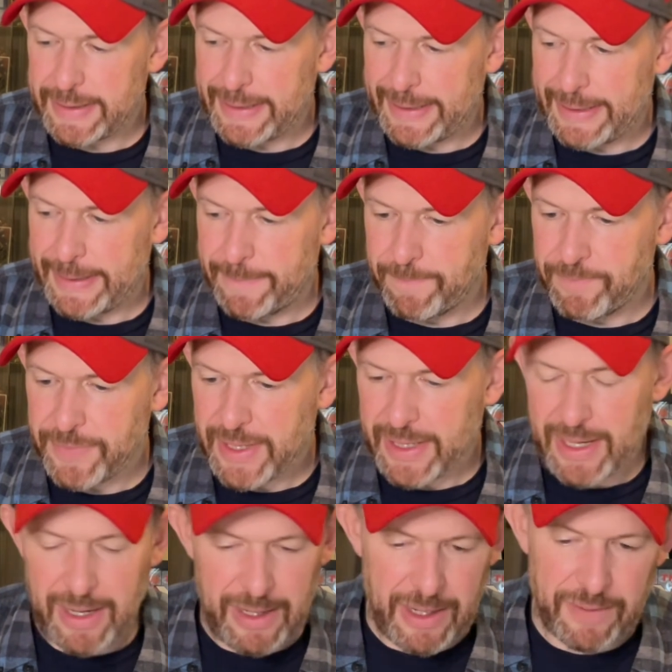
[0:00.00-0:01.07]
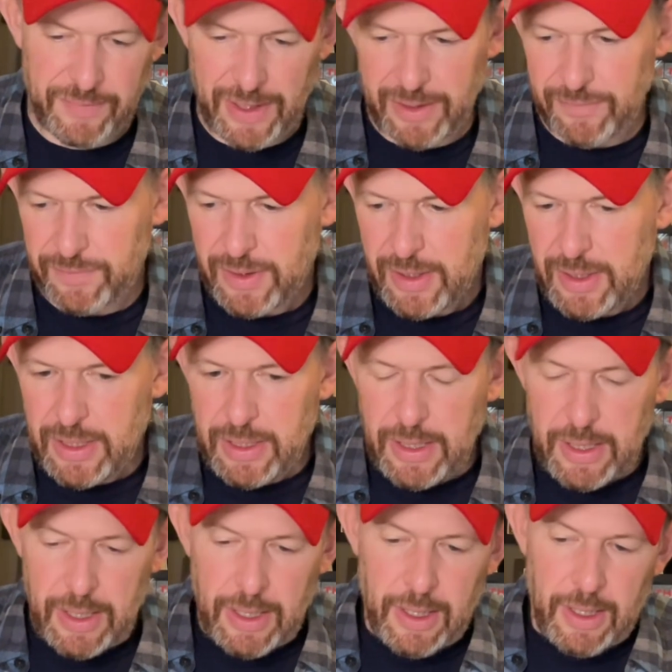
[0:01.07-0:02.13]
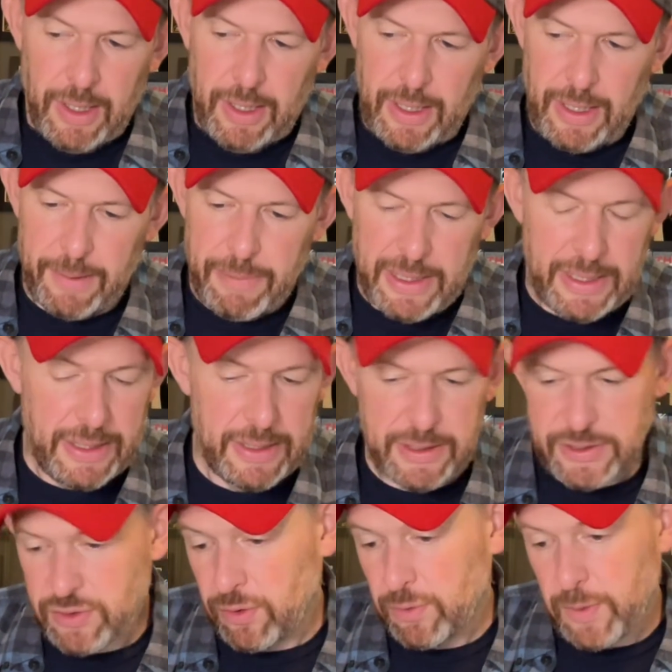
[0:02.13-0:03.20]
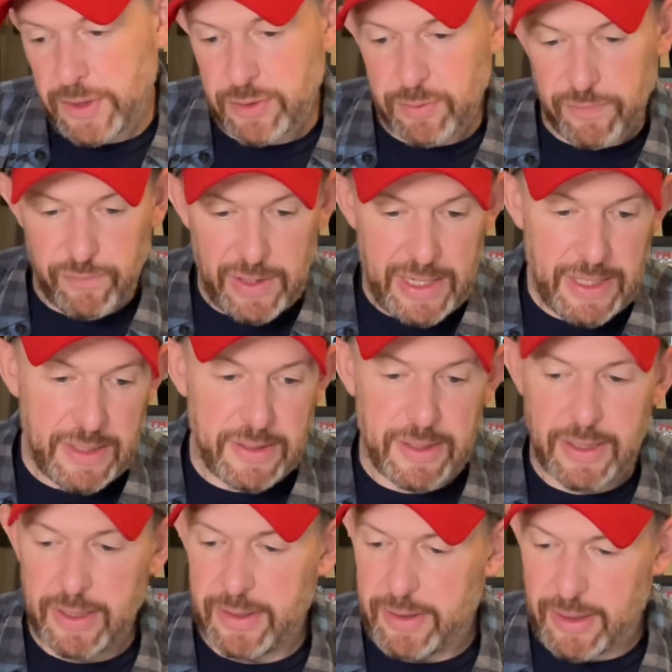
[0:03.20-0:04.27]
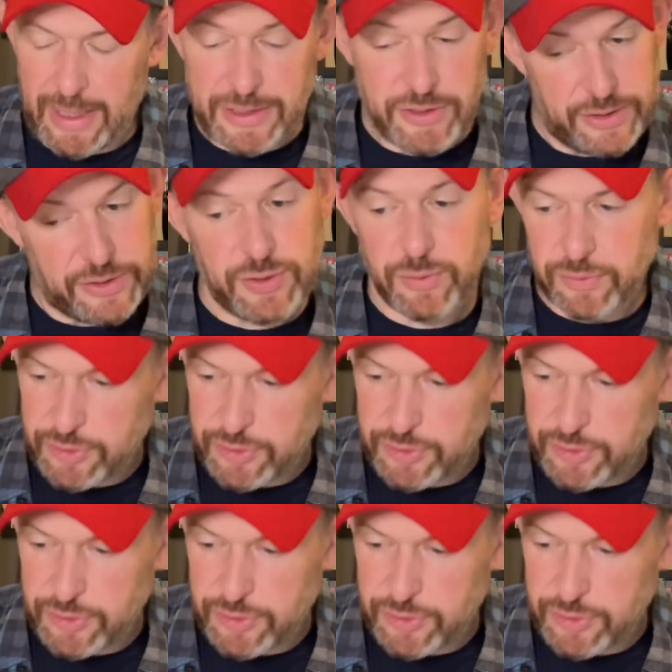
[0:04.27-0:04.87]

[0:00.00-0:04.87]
and I've kind of sold one to a friend, and I actually sold